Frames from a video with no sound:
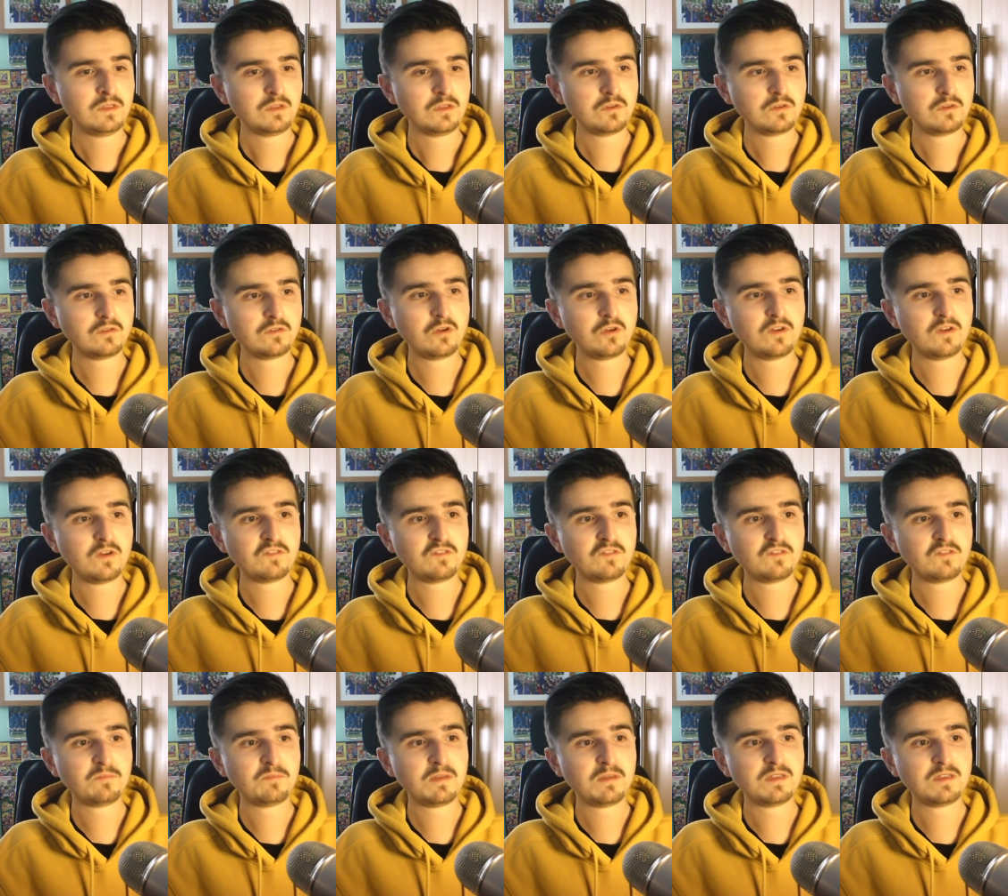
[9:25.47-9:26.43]
Because you got
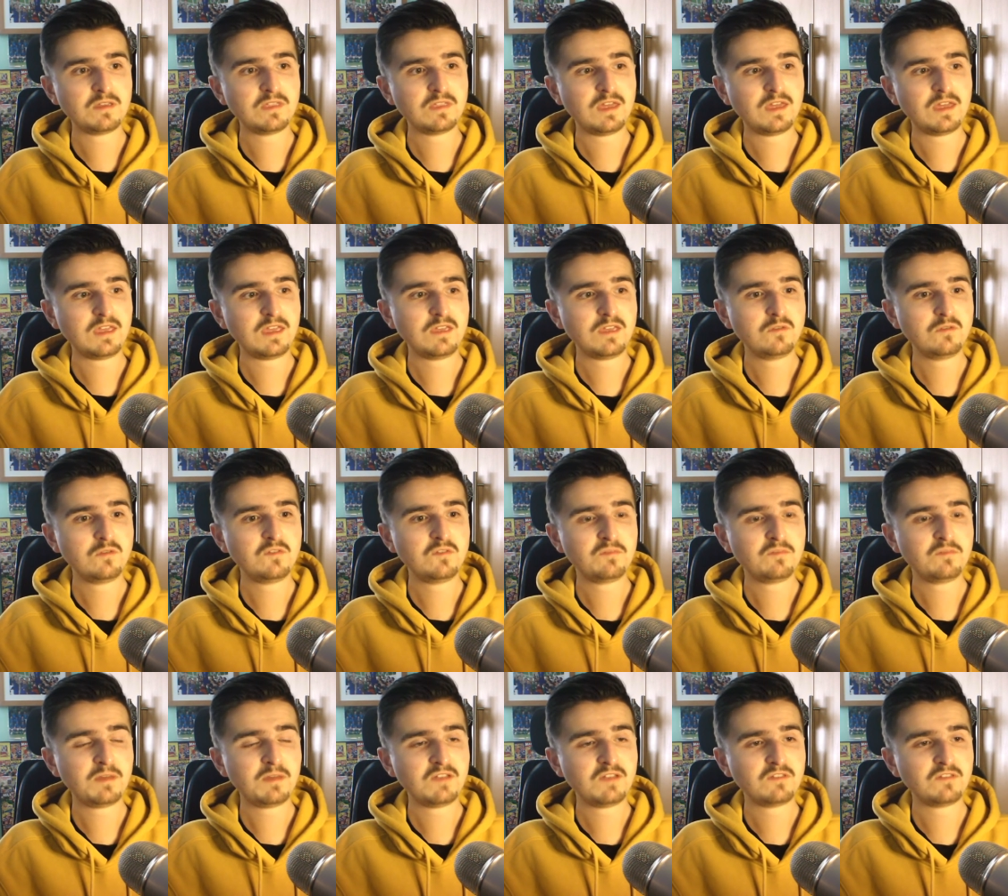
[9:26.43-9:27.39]
inspired, like, who
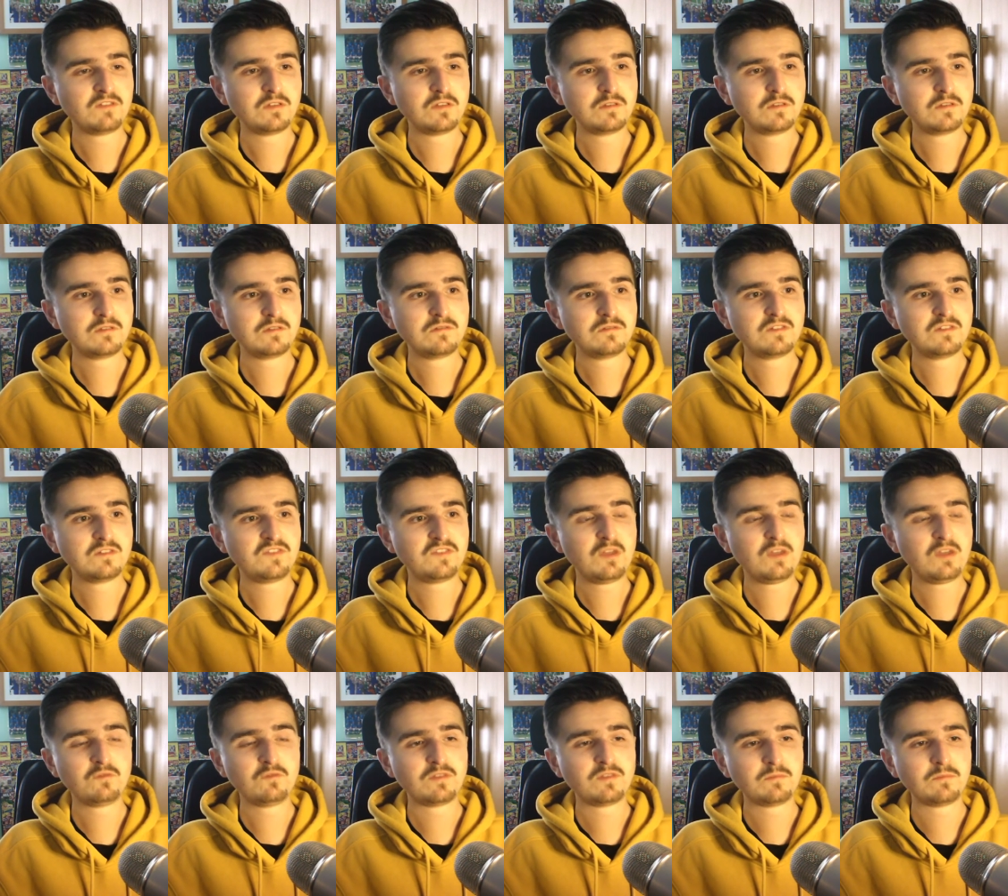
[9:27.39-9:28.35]
inspires
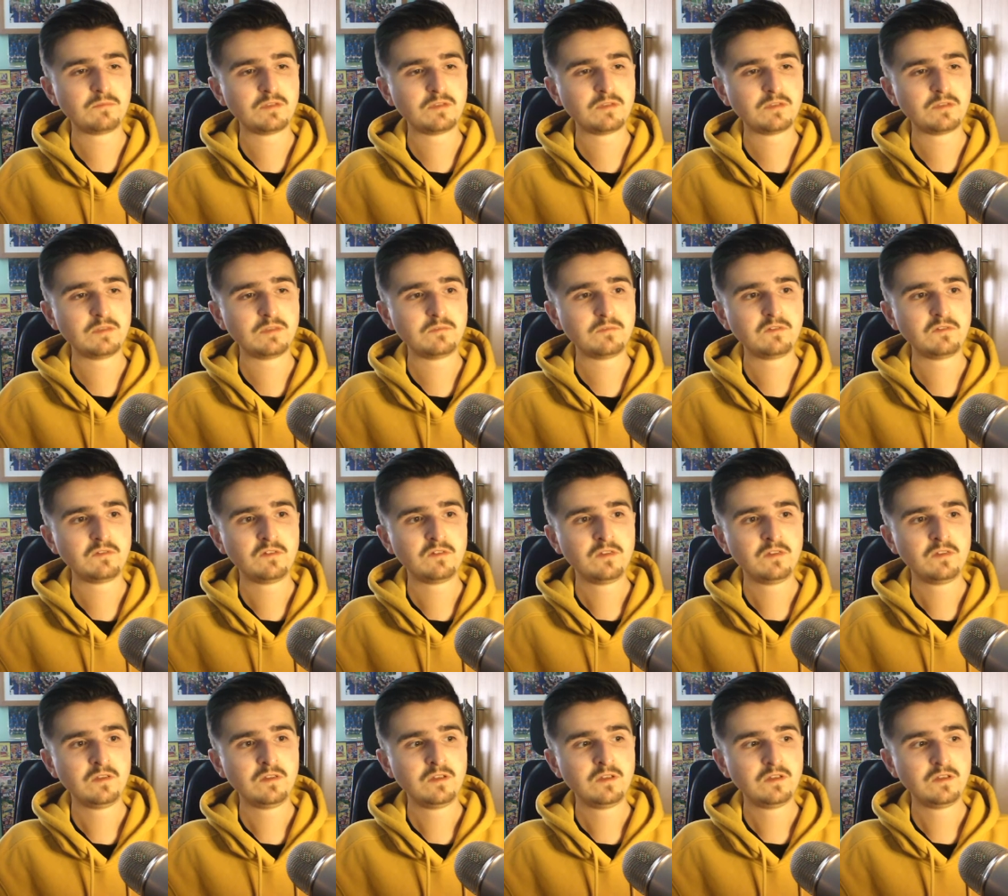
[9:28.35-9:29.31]
yourself sometimes?
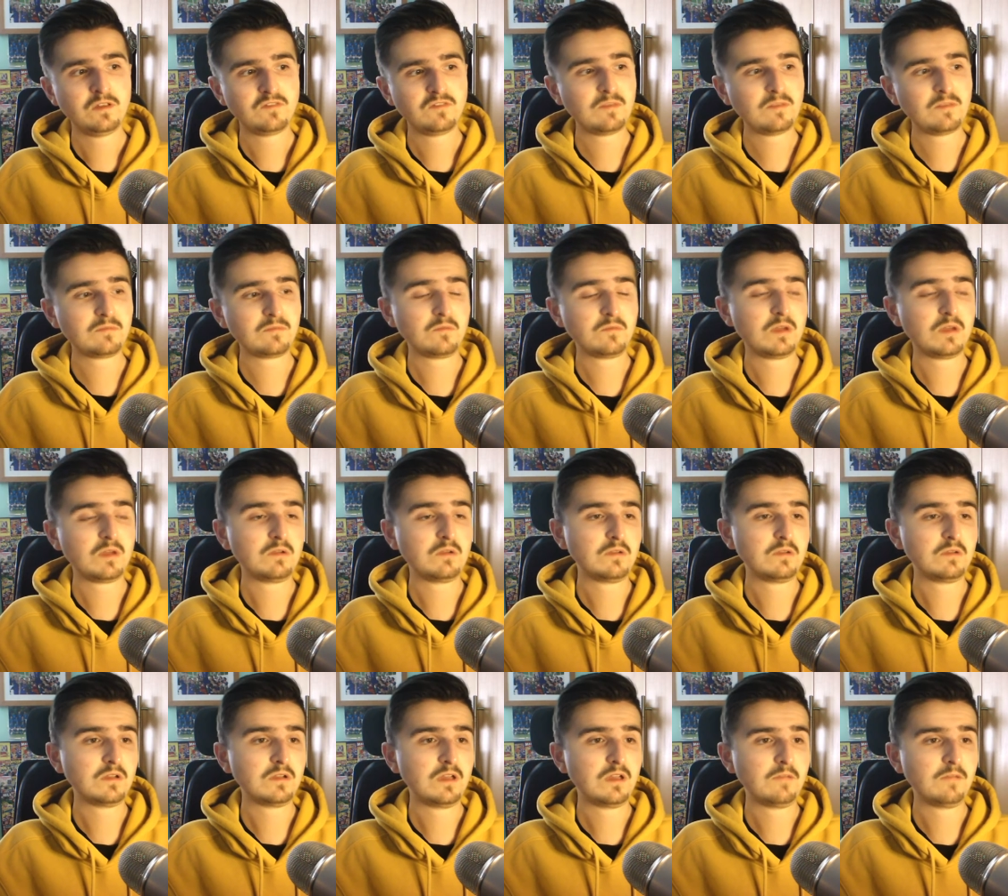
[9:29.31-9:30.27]

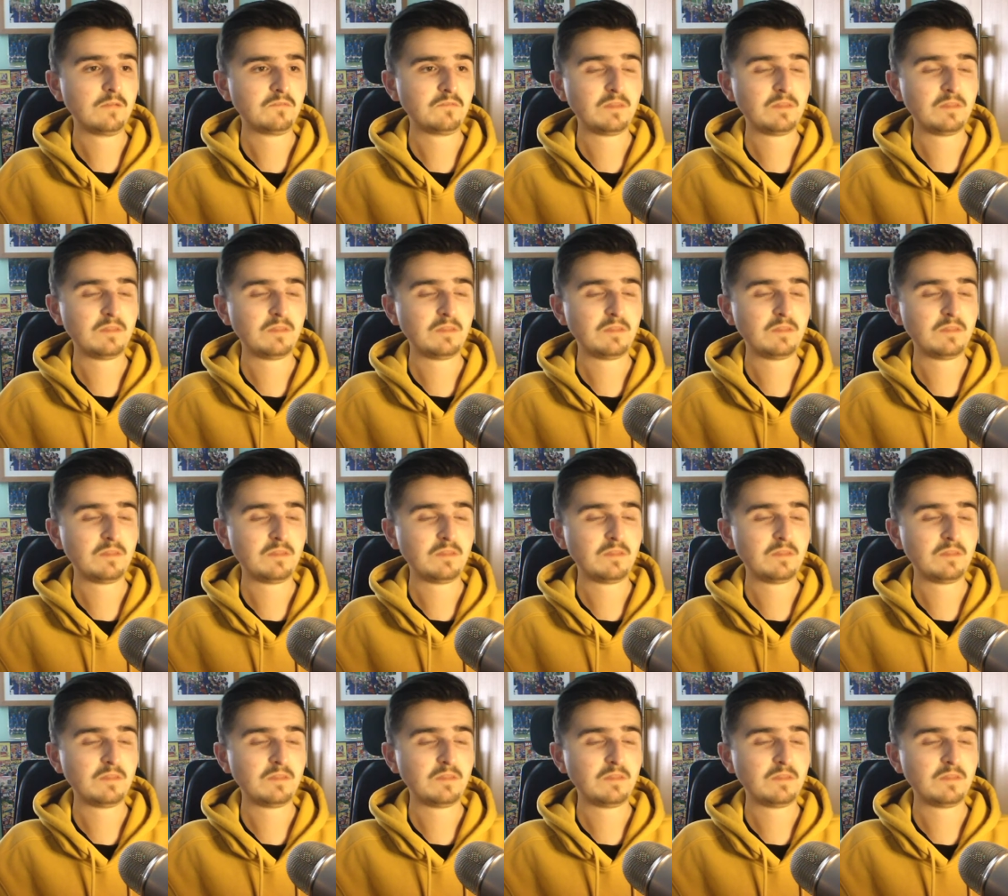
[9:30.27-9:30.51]
Sometimes.